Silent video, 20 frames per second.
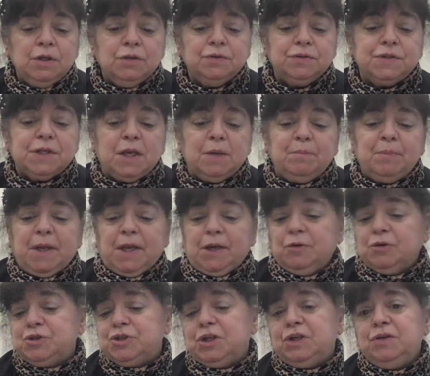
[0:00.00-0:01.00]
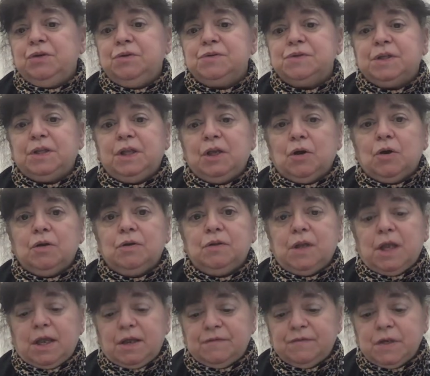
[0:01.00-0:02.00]
Lieutenant Pinkerton, who's in the
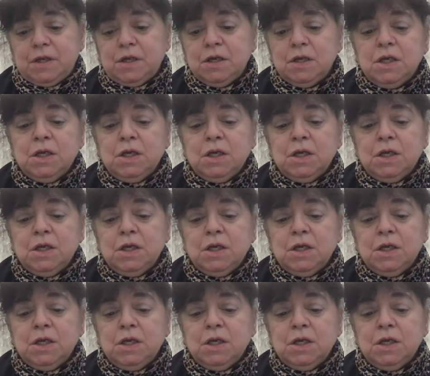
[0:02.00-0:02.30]
Navy,